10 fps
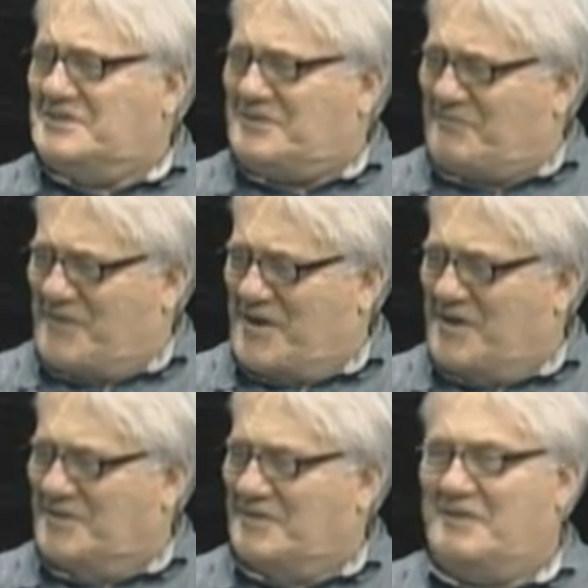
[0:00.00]
is
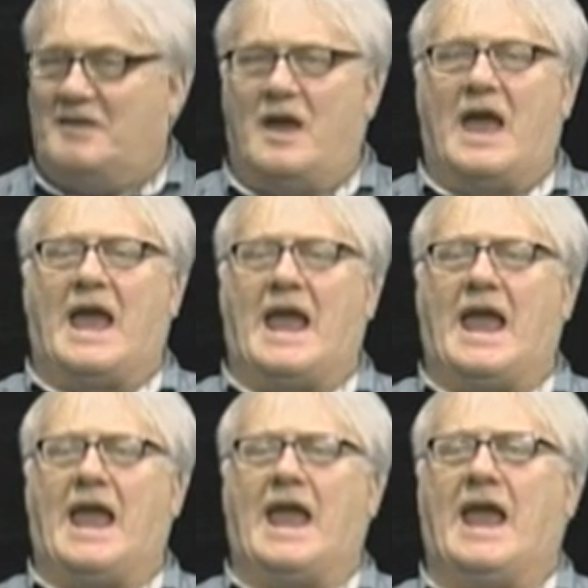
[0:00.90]
fun.
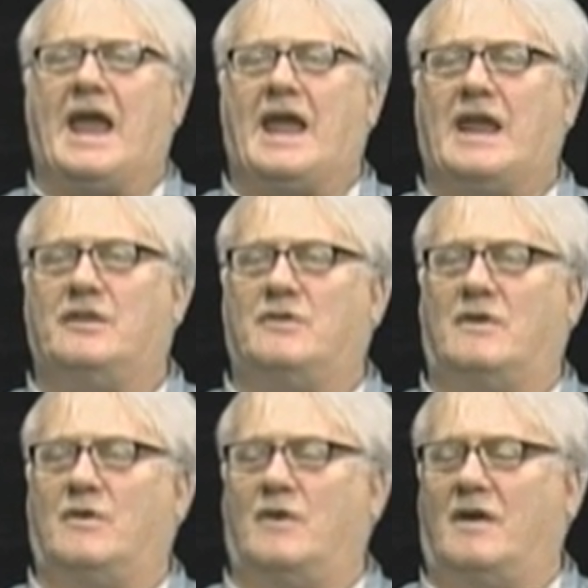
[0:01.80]
And
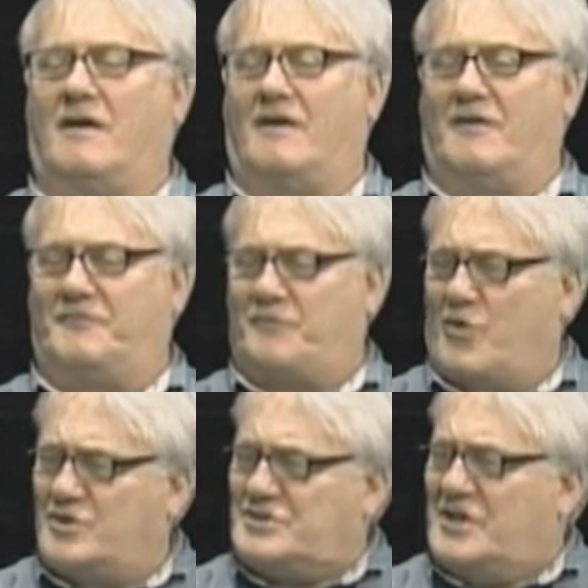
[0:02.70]

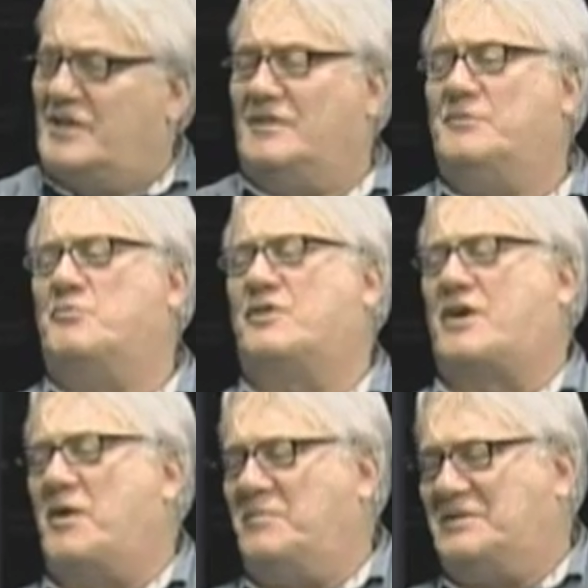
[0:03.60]
unfortunately, we're
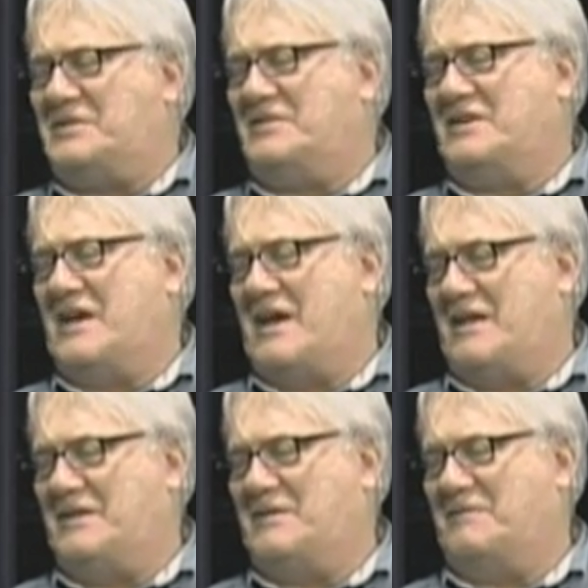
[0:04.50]
coming to the
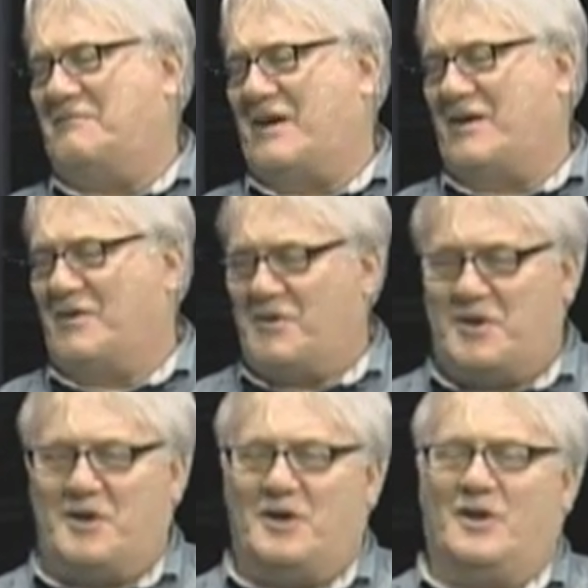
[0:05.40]
end of our
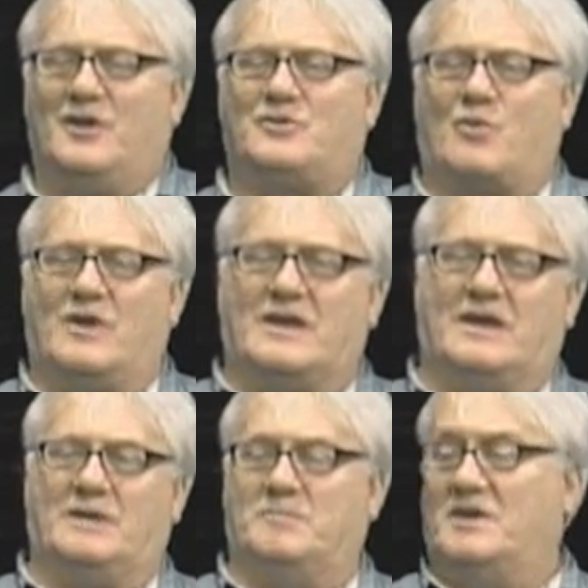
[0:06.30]

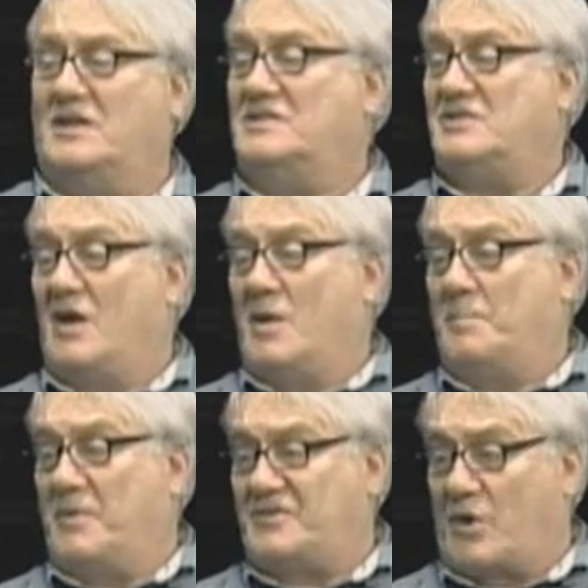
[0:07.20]
28 minutes.
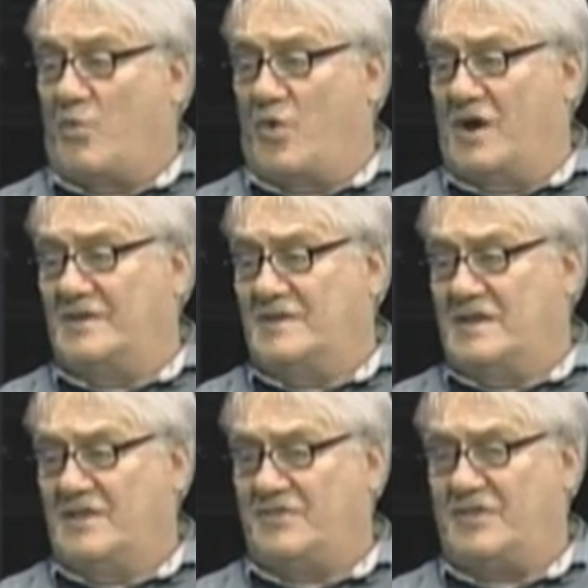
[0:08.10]
But the
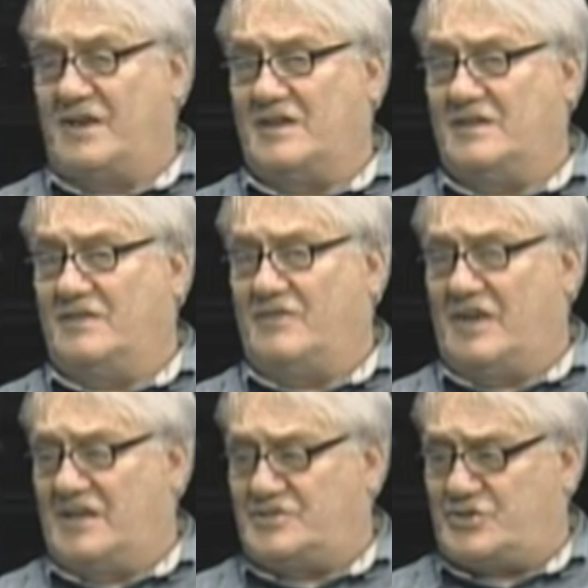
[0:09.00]
one thing
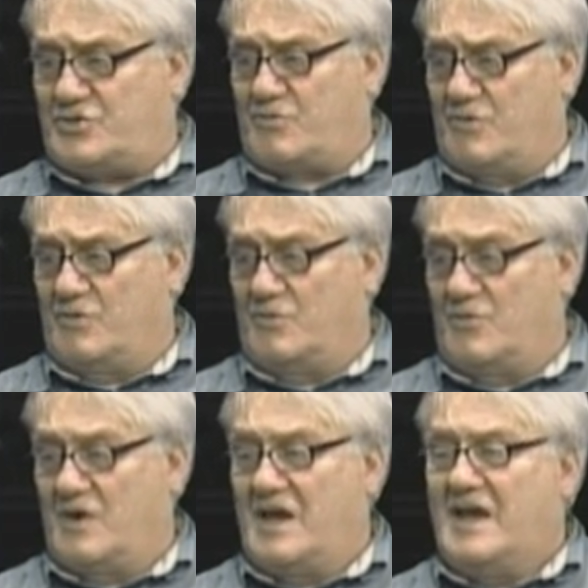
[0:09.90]
that's true,
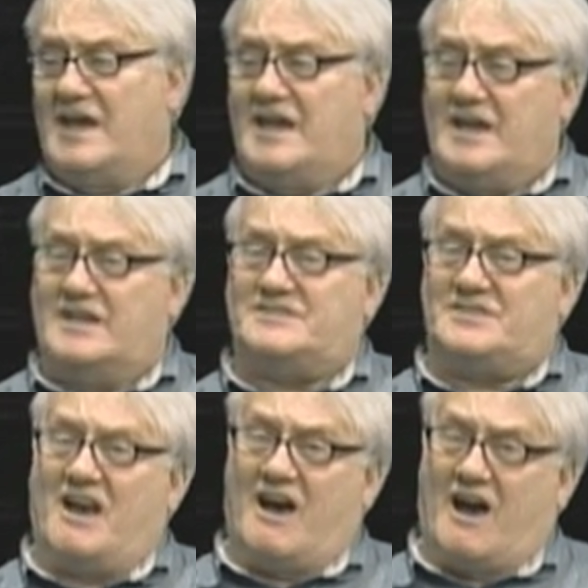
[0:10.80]

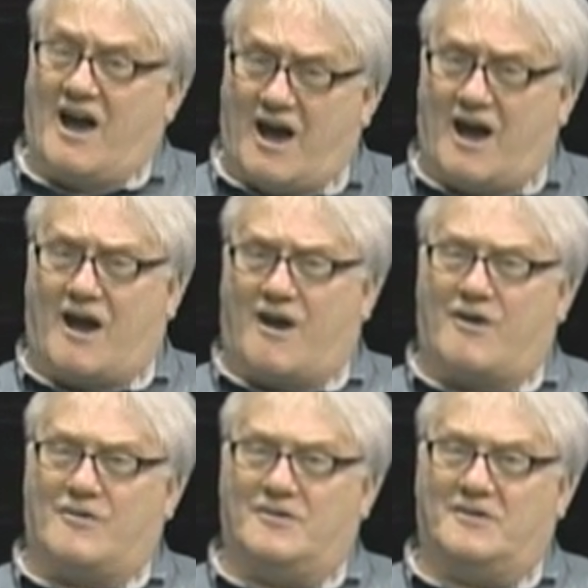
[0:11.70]
it's
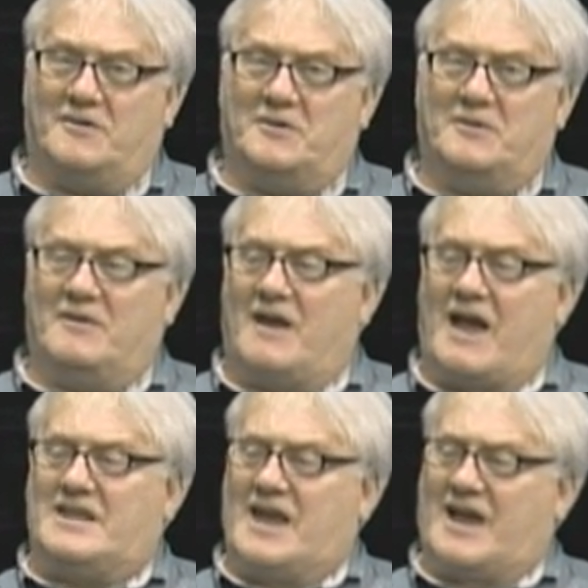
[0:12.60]
hard,
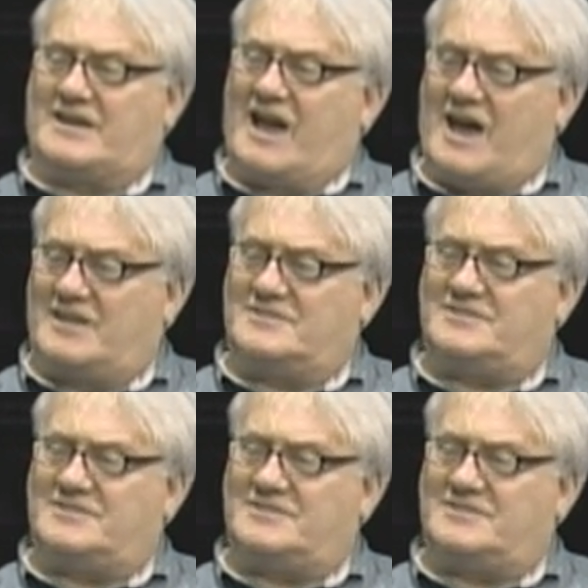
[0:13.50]
and you gotta